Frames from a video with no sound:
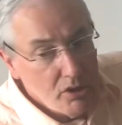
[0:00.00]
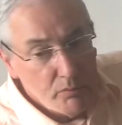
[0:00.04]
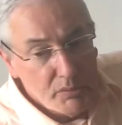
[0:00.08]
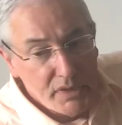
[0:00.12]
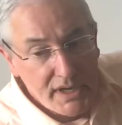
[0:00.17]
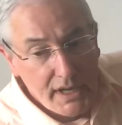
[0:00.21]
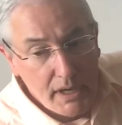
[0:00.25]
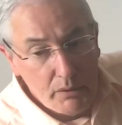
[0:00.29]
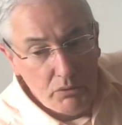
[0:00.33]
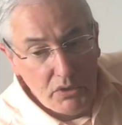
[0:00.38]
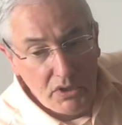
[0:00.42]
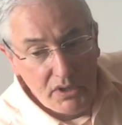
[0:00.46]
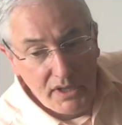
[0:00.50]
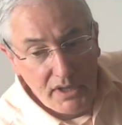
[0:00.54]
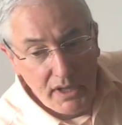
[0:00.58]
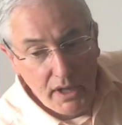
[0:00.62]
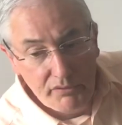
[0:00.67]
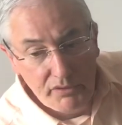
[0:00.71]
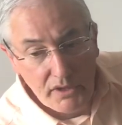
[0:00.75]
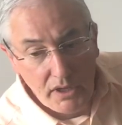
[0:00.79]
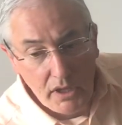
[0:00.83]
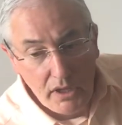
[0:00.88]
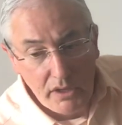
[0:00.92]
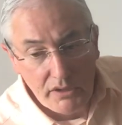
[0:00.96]
but I will
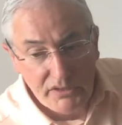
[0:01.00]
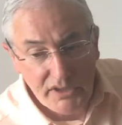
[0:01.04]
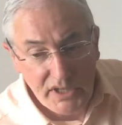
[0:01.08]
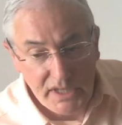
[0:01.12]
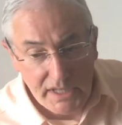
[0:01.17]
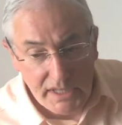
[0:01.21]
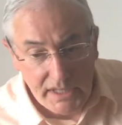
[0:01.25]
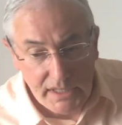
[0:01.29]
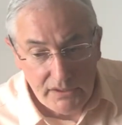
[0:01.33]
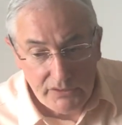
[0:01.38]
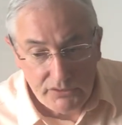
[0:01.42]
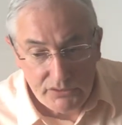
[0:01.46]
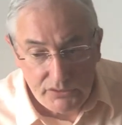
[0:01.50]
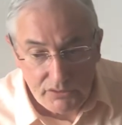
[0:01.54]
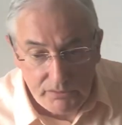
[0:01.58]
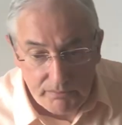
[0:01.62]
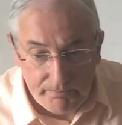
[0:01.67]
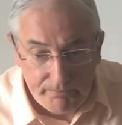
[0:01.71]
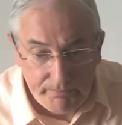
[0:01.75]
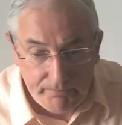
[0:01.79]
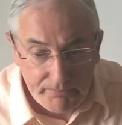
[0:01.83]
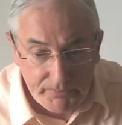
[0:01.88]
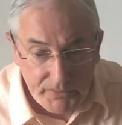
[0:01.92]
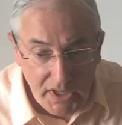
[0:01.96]
cover these
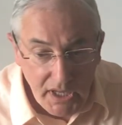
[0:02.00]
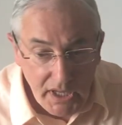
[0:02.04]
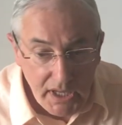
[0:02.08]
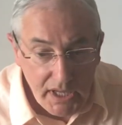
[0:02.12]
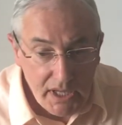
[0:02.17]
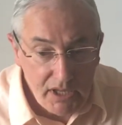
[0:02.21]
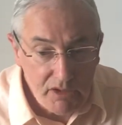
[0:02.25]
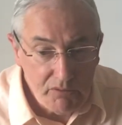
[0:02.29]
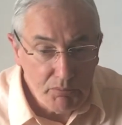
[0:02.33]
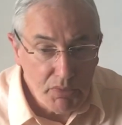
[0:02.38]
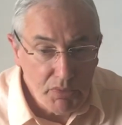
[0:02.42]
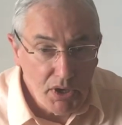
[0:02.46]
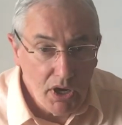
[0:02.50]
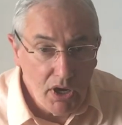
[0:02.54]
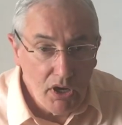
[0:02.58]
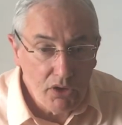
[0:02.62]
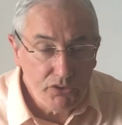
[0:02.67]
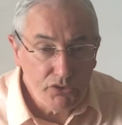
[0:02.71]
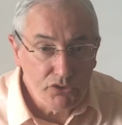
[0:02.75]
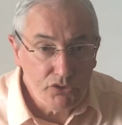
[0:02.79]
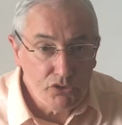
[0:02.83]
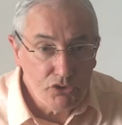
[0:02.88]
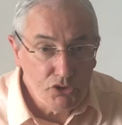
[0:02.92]
in parts